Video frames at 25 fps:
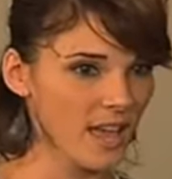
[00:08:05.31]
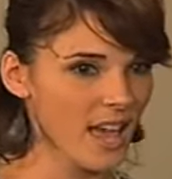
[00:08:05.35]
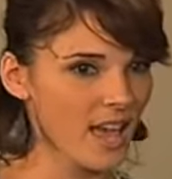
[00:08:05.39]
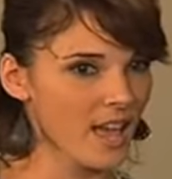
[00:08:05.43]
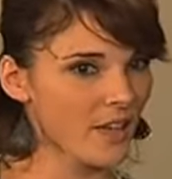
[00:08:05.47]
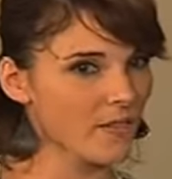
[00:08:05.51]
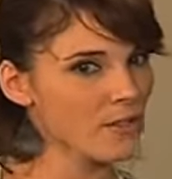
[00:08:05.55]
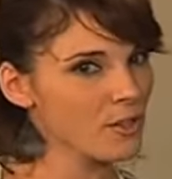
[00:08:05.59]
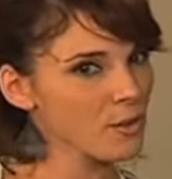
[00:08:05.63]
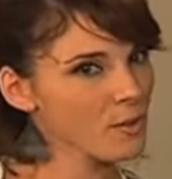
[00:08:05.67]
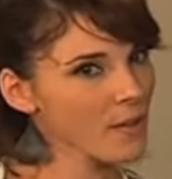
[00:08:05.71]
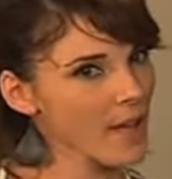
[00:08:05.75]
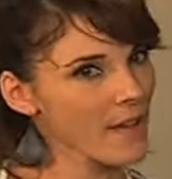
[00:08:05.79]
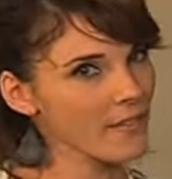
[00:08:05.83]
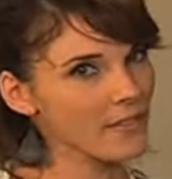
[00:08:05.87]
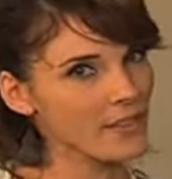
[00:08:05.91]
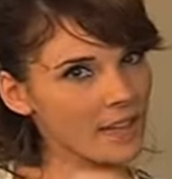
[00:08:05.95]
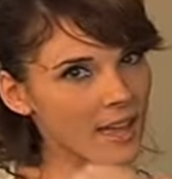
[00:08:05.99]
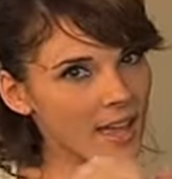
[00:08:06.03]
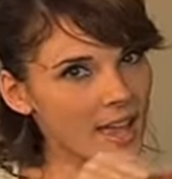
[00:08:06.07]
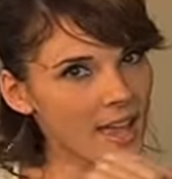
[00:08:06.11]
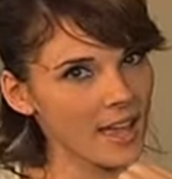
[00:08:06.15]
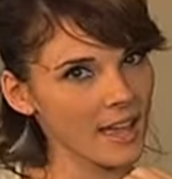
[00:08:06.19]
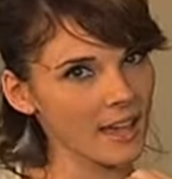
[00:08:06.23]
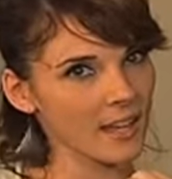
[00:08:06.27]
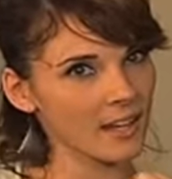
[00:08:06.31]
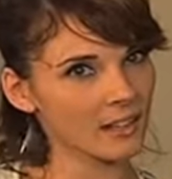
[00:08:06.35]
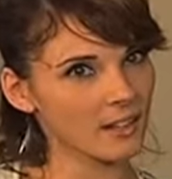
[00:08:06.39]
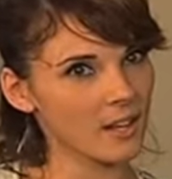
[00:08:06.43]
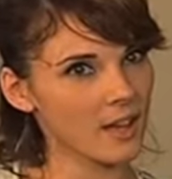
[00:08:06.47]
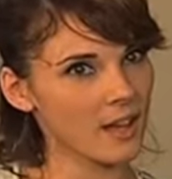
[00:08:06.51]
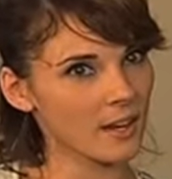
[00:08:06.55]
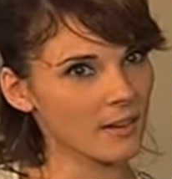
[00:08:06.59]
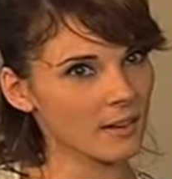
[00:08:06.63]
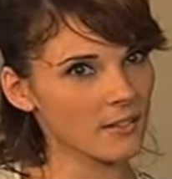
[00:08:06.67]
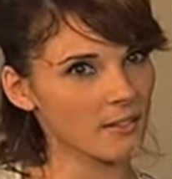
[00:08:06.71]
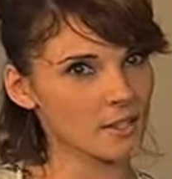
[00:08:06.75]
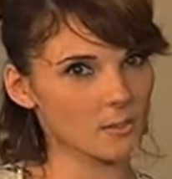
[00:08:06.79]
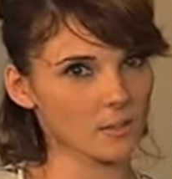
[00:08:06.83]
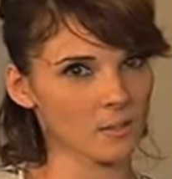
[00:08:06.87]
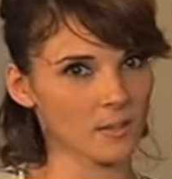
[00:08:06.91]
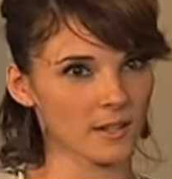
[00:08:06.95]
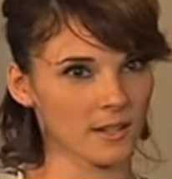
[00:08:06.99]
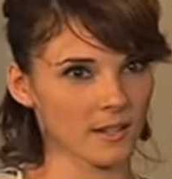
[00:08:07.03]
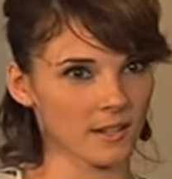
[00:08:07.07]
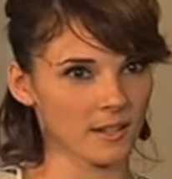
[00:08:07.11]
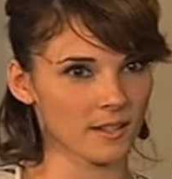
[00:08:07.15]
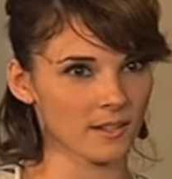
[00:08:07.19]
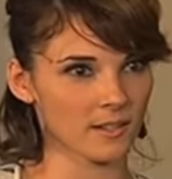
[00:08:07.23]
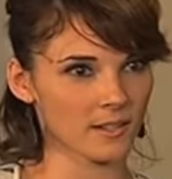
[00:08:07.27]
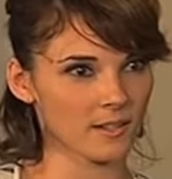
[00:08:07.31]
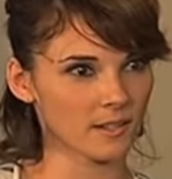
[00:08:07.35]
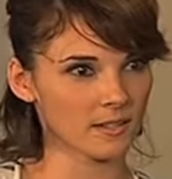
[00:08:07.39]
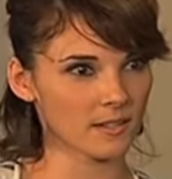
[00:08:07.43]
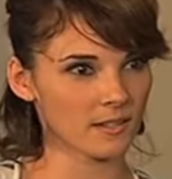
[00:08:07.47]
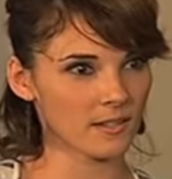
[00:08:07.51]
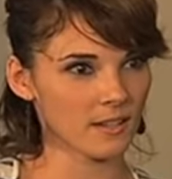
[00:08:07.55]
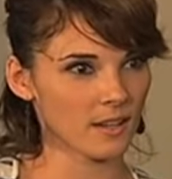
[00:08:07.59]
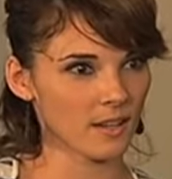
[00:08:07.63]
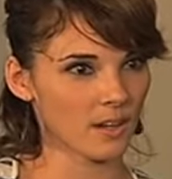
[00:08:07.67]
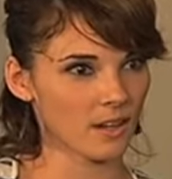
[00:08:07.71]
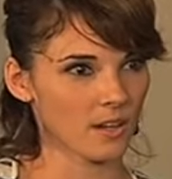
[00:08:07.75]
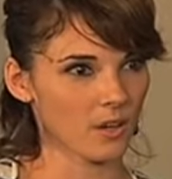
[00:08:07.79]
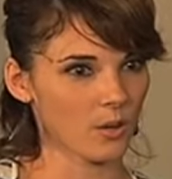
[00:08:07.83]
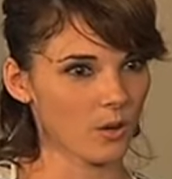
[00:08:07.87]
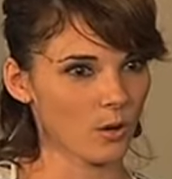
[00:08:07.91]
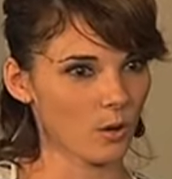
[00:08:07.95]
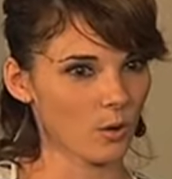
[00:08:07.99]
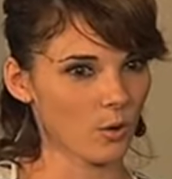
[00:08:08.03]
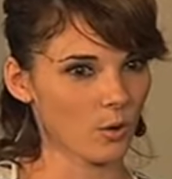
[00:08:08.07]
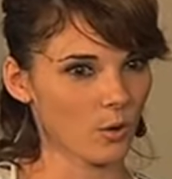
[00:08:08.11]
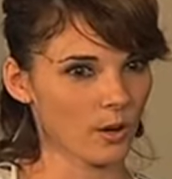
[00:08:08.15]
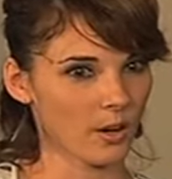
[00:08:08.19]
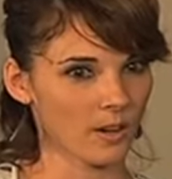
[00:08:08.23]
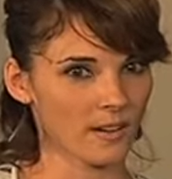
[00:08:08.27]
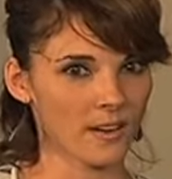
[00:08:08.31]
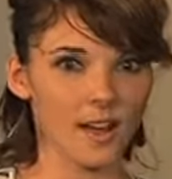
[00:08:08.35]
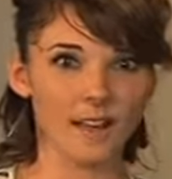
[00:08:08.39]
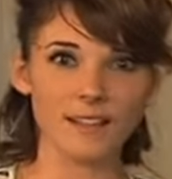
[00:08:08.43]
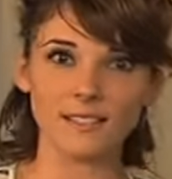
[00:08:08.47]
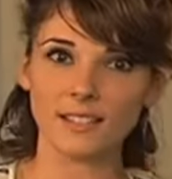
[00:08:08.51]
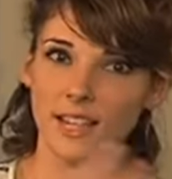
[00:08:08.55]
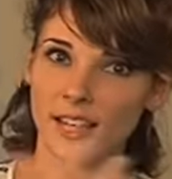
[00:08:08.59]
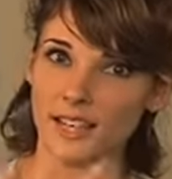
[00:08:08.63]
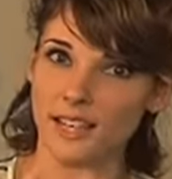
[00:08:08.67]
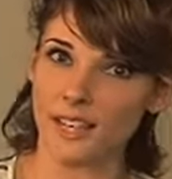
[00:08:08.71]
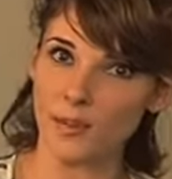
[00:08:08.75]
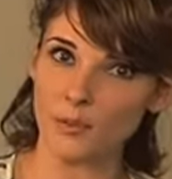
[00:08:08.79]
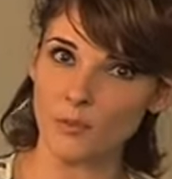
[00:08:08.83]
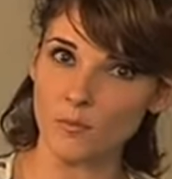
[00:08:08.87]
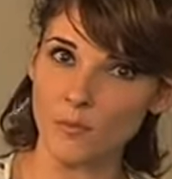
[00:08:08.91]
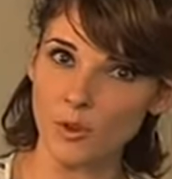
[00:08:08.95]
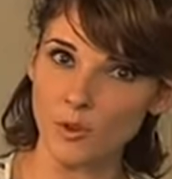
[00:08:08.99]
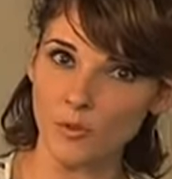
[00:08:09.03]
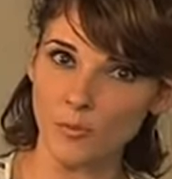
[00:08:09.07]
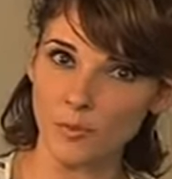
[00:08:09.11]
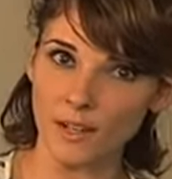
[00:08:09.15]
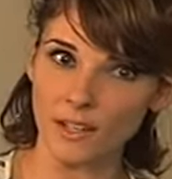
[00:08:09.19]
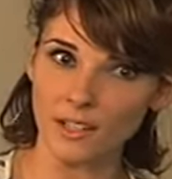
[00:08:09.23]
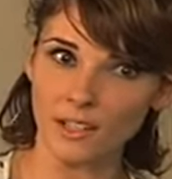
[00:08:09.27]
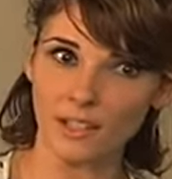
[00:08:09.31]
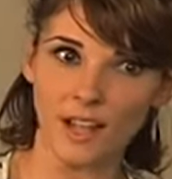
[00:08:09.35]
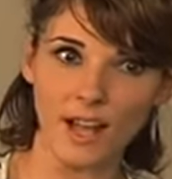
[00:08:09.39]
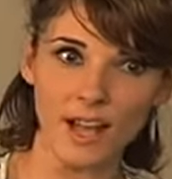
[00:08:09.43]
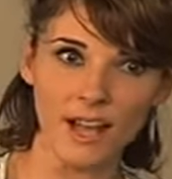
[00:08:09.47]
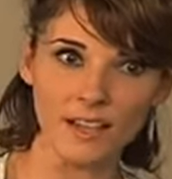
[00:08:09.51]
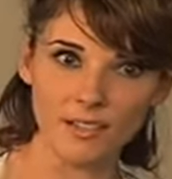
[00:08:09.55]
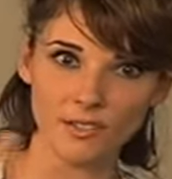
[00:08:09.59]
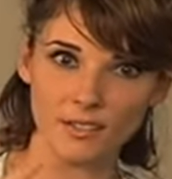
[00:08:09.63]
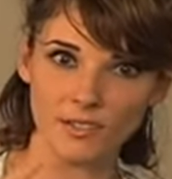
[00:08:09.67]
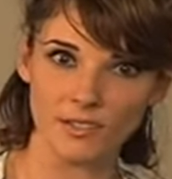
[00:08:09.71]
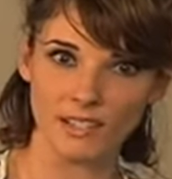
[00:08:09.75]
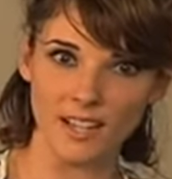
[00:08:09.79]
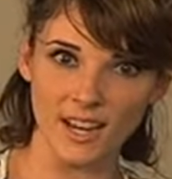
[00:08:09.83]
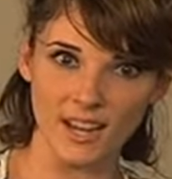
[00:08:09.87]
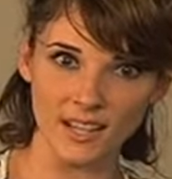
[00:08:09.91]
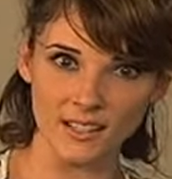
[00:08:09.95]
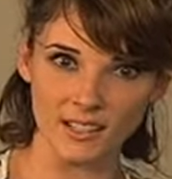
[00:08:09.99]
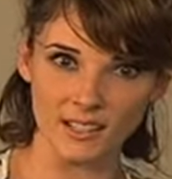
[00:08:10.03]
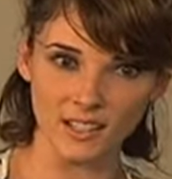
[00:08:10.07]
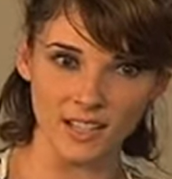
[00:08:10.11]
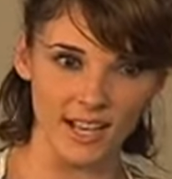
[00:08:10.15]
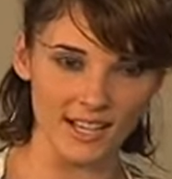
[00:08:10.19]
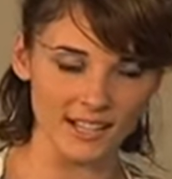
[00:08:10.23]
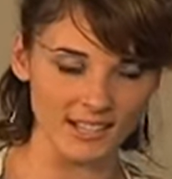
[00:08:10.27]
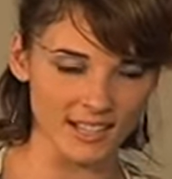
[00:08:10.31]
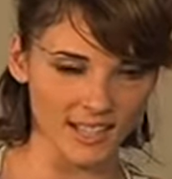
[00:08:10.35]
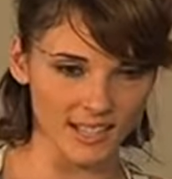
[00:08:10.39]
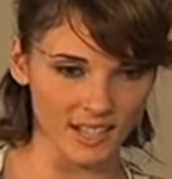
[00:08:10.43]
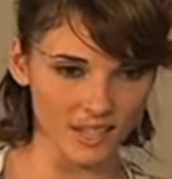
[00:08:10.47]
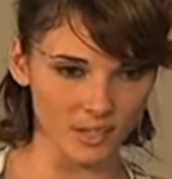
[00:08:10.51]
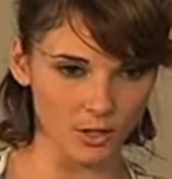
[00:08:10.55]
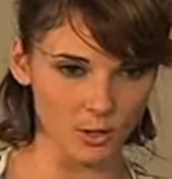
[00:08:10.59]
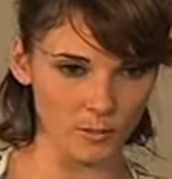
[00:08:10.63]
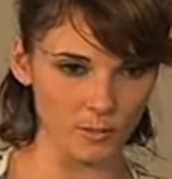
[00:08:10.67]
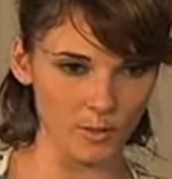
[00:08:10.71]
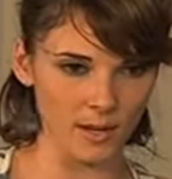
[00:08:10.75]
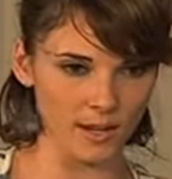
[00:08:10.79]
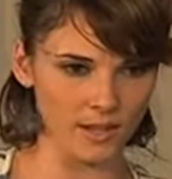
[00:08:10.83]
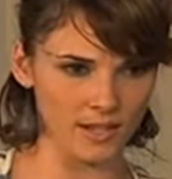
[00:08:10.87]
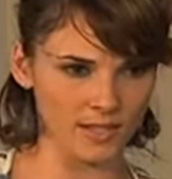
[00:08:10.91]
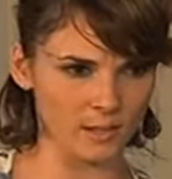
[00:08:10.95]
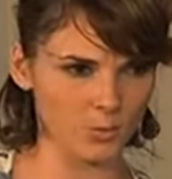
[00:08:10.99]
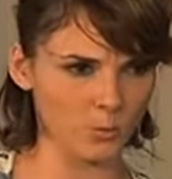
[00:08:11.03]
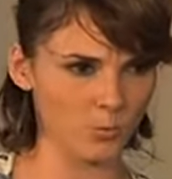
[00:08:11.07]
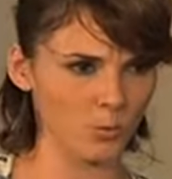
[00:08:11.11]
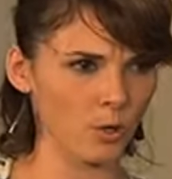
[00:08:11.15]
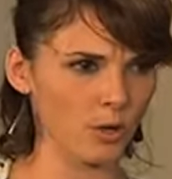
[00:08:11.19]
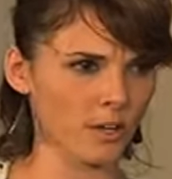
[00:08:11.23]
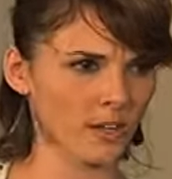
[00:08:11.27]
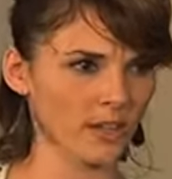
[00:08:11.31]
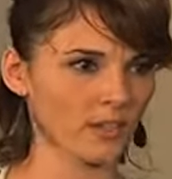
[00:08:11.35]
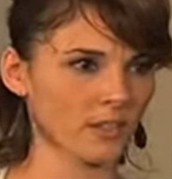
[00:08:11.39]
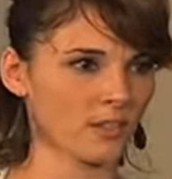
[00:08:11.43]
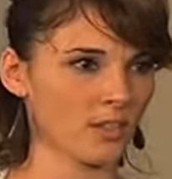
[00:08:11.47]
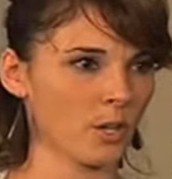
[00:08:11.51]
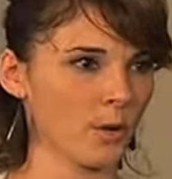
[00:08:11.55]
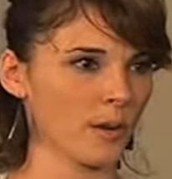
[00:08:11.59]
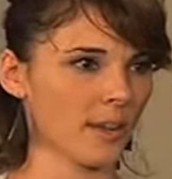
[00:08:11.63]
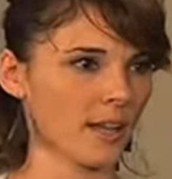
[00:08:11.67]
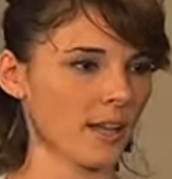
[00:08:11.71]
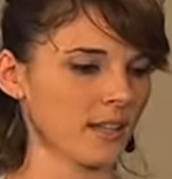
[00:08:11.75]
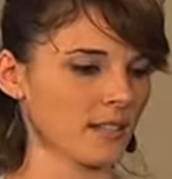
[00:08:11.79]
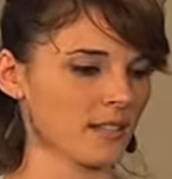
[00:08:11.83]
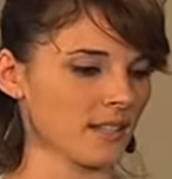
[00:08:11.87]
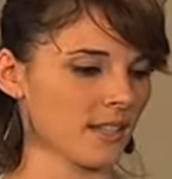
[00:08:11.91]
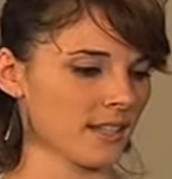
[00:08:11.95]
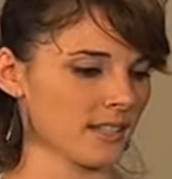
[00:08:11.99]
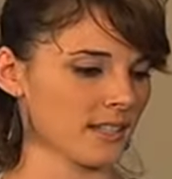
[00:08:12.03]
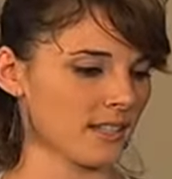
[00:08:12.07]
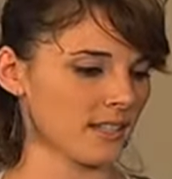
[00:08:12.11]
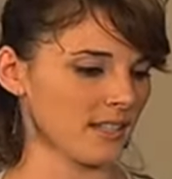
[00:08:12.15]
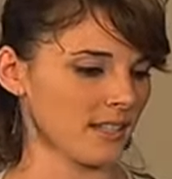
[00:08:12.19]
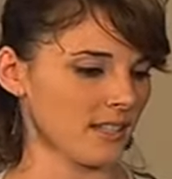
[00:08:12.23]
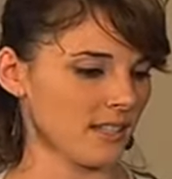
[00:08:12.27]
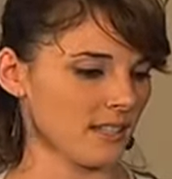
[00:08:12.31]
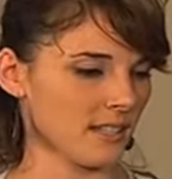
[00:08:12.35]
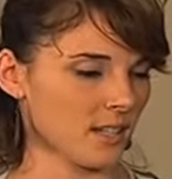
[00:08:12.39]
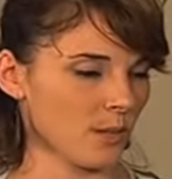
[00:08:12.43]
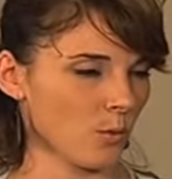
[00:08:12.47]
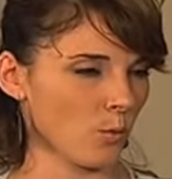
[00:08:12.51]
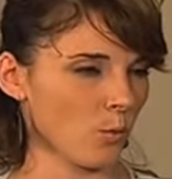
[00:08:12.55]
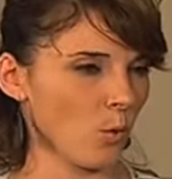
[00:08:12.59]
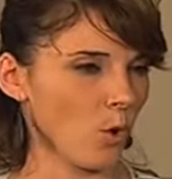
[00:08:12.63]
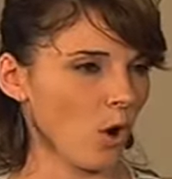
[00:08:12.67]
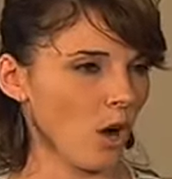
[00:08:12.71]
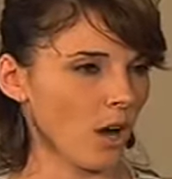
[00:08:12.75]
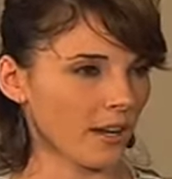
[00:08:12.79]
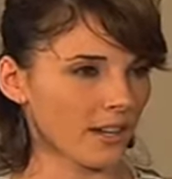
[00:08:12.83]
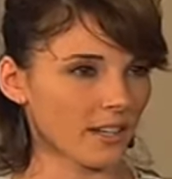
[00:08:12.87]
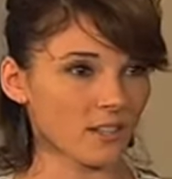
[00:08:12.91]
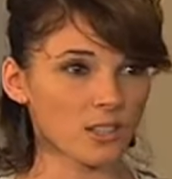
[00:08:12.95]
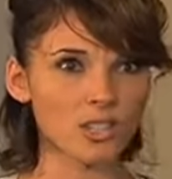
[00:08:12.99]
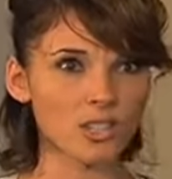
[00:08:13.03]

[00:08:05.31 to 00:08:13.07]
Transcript: If you haven't had a lot of experience or not taking movement class or dance class, getting in your bodies, knowing how it's like to walk